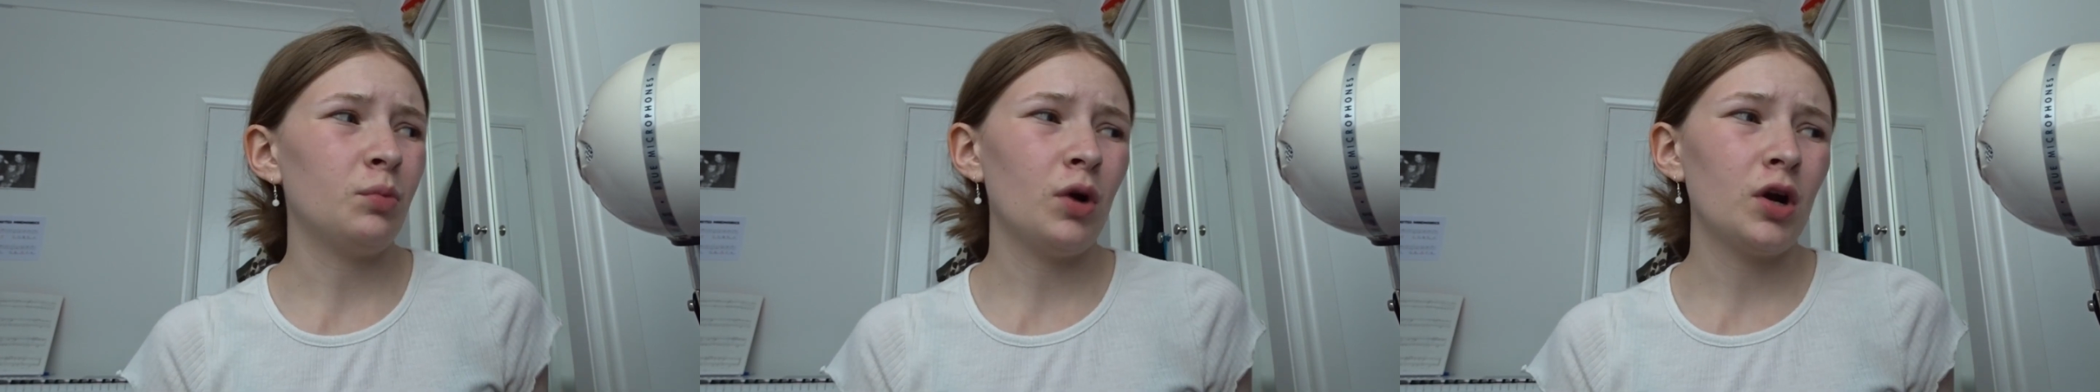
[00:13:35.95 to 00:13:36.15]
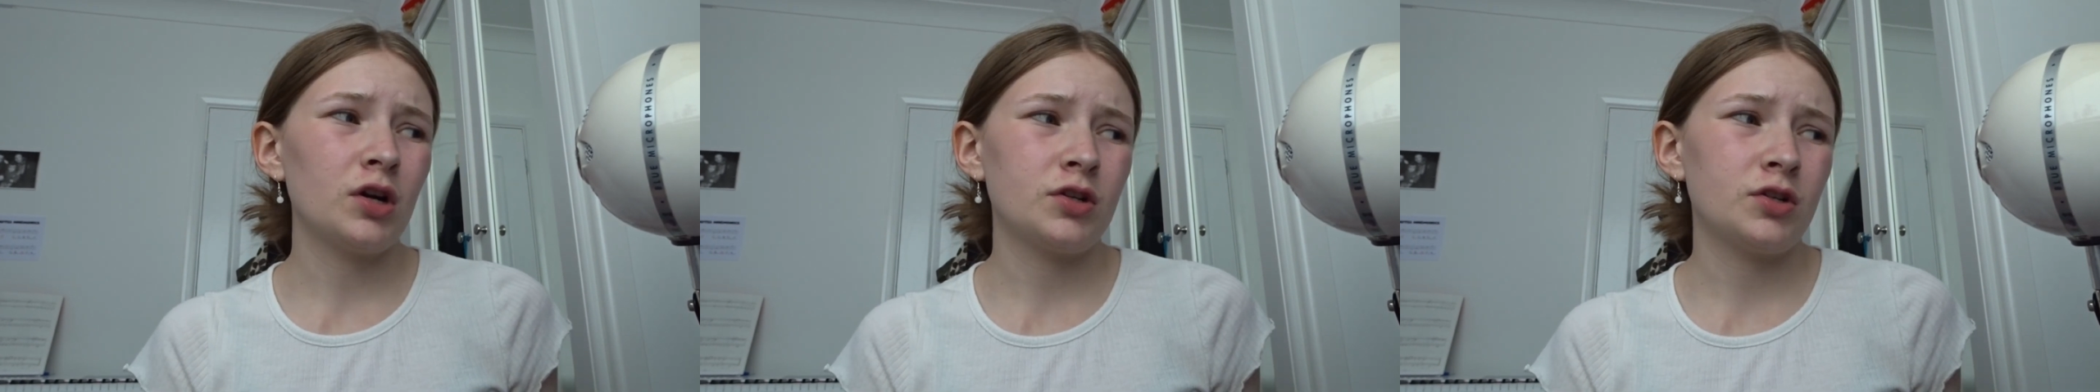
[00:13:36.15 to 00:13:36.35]

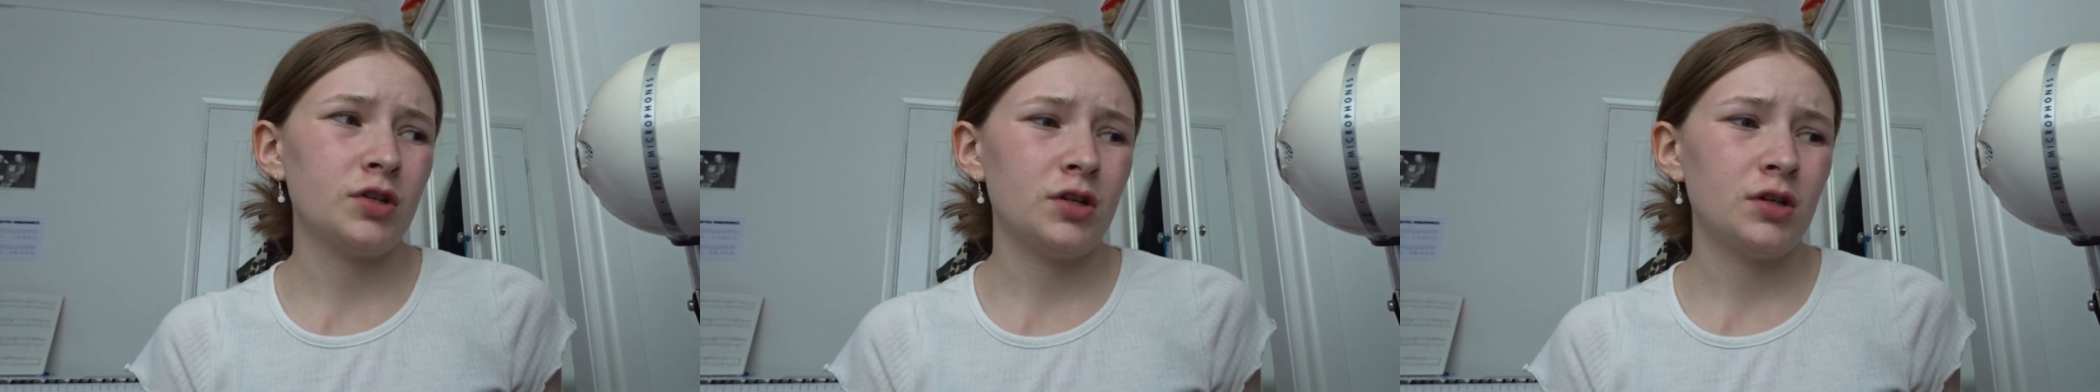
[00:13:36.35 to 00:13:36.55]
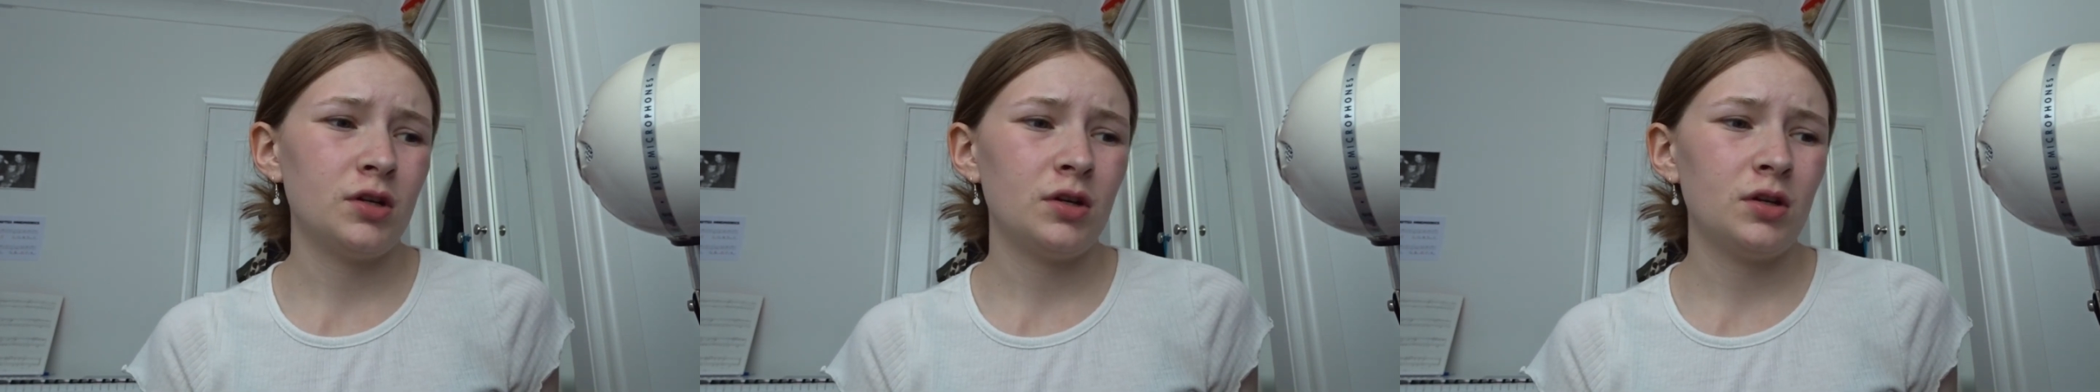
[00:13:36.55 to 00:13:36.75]

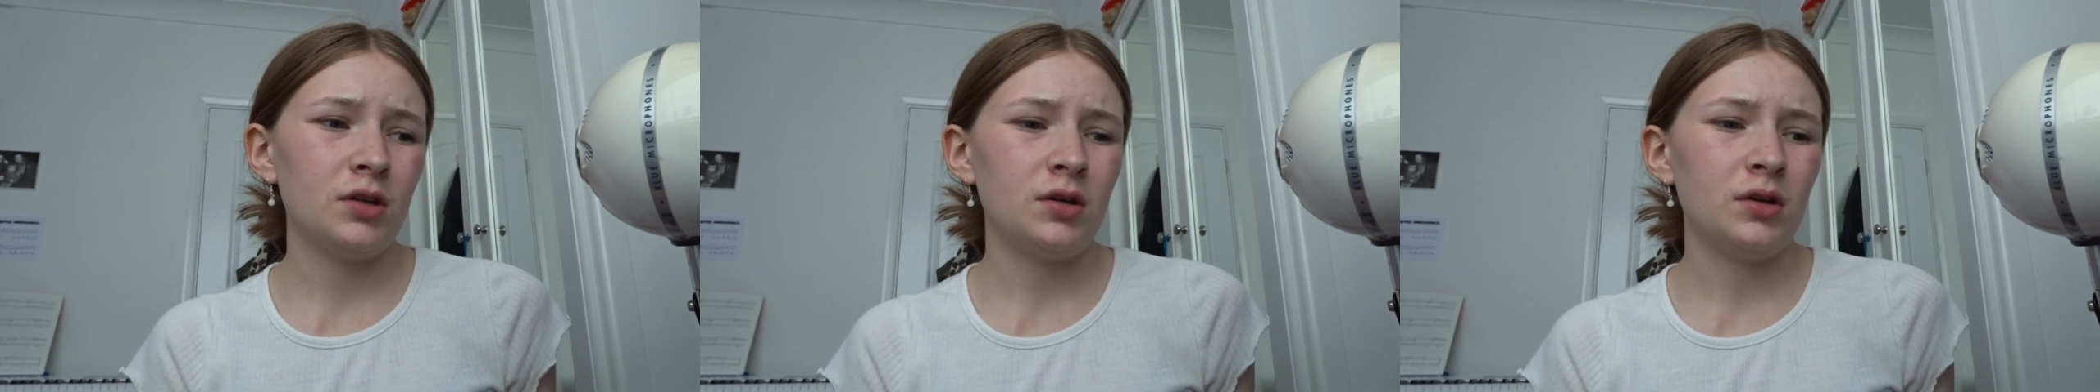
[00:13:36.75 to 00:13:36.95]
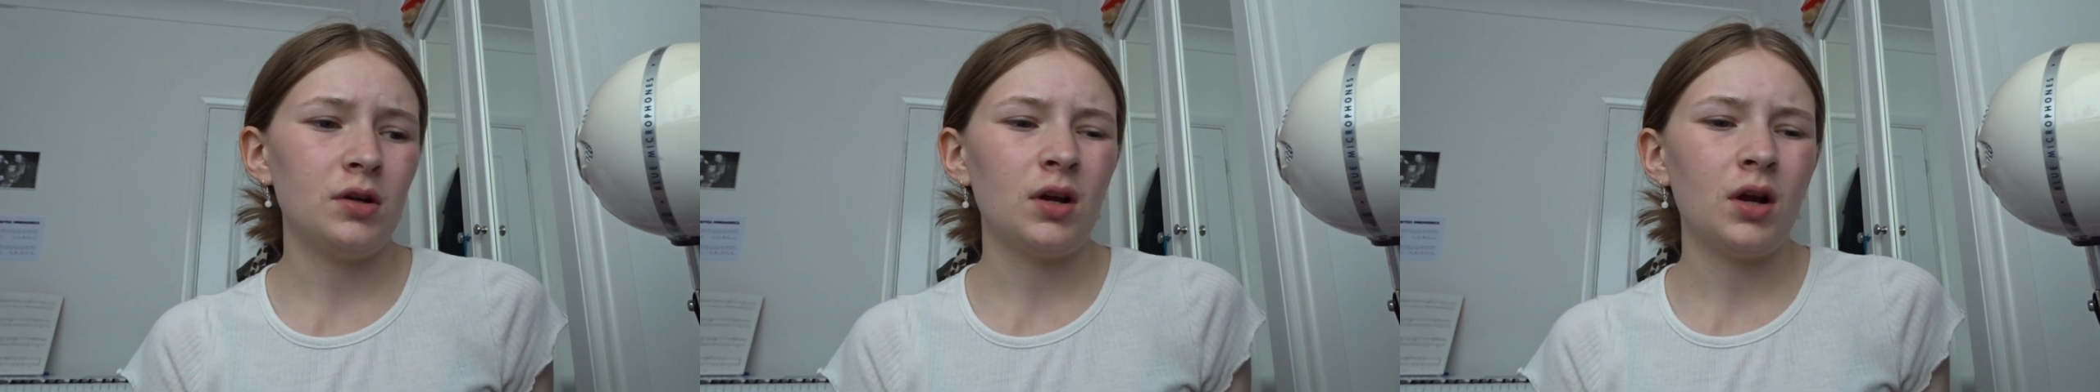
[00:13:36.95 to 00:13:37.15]

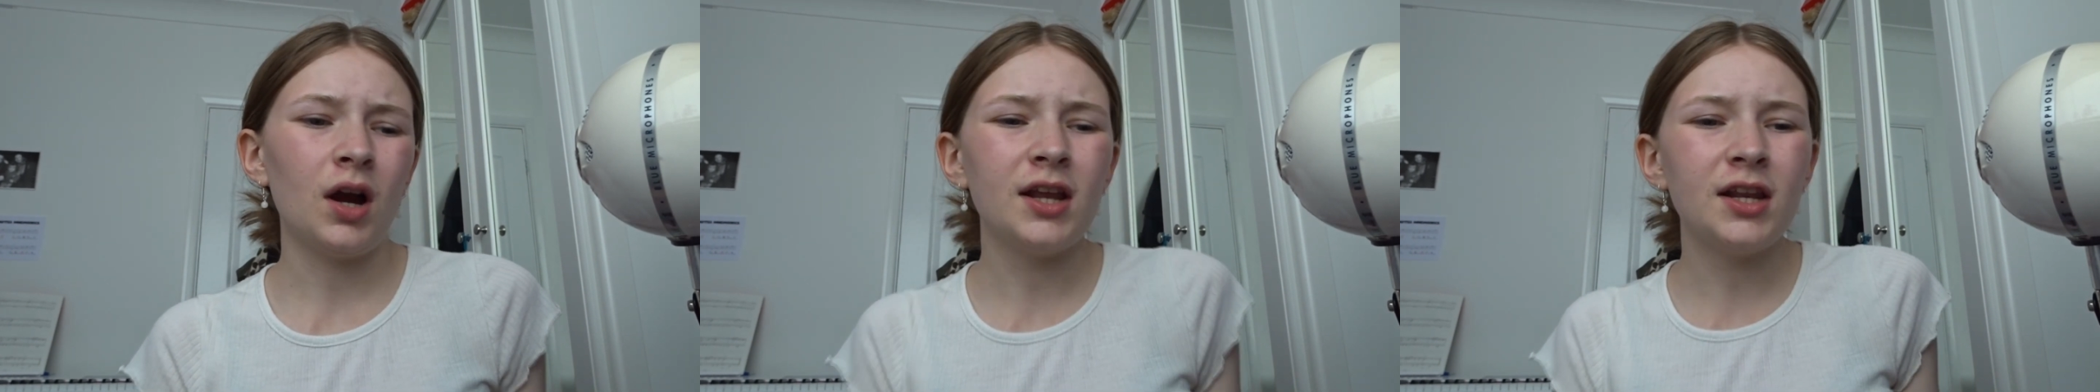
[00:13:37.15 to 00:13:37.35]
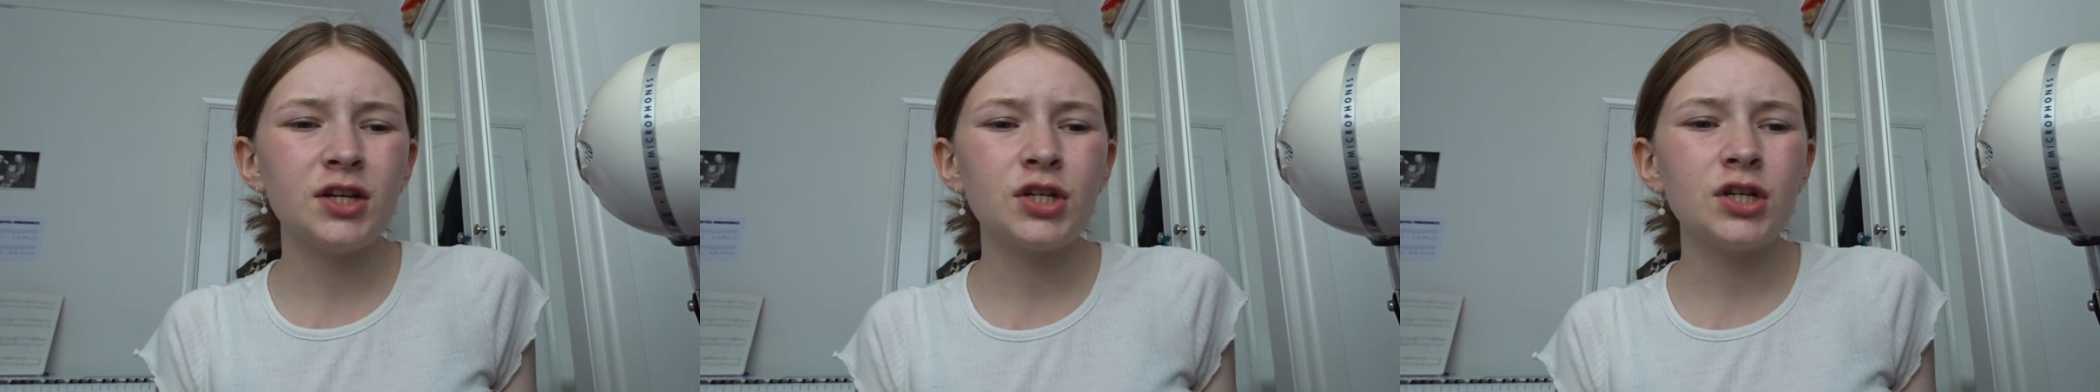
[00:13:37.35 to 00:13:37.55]

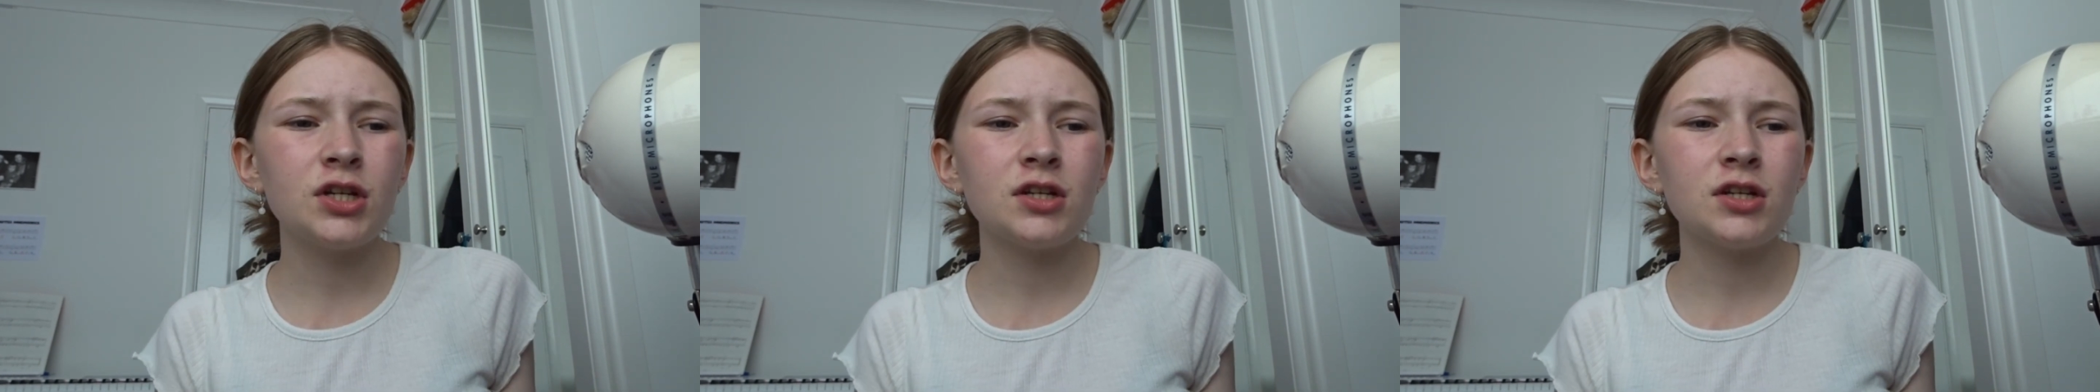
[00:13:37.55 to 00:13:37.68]
literally